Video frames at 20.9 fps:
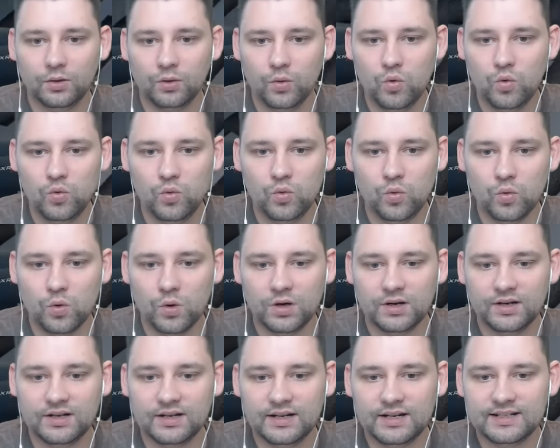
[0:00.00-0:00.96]

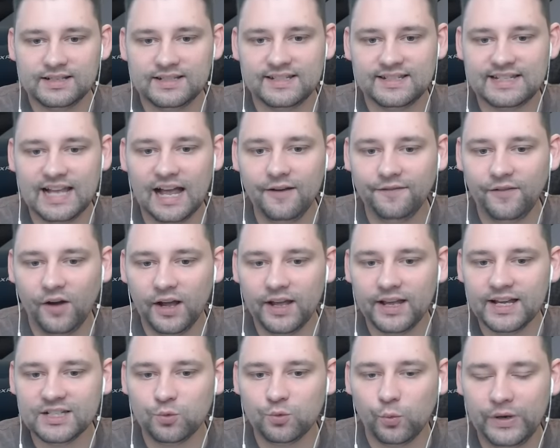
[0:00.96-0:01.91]
Ooh.
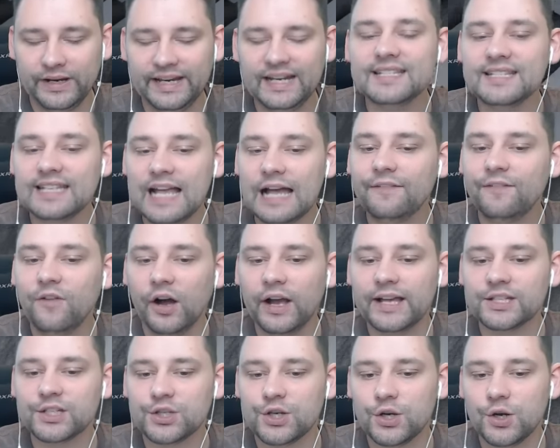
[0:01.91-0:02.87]
Sapphires. We need
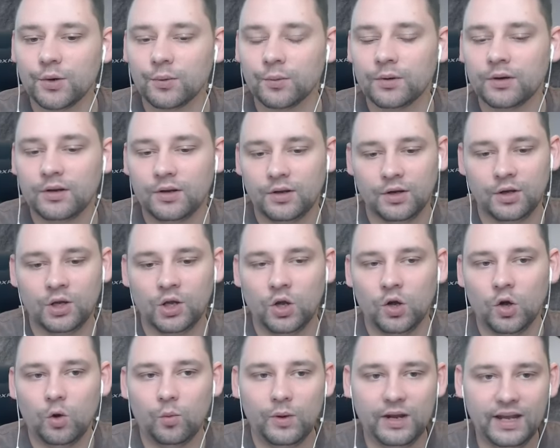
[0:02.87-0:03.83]
sapphires too.
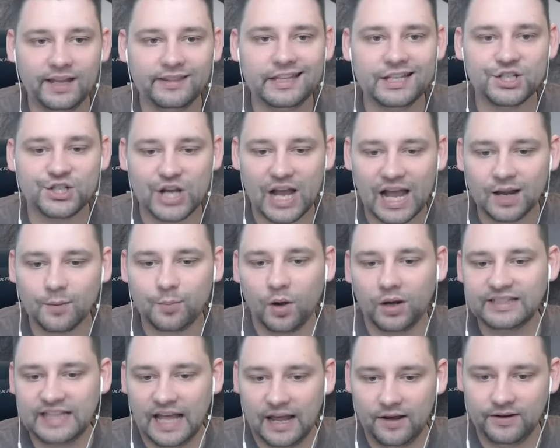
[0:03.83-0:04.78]
We hit the
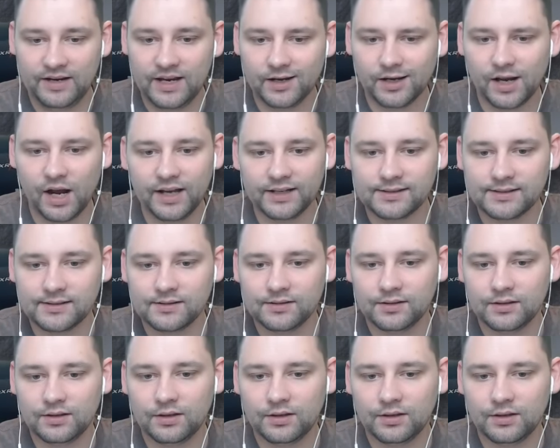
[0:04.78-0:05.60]
jackpot down here, guys.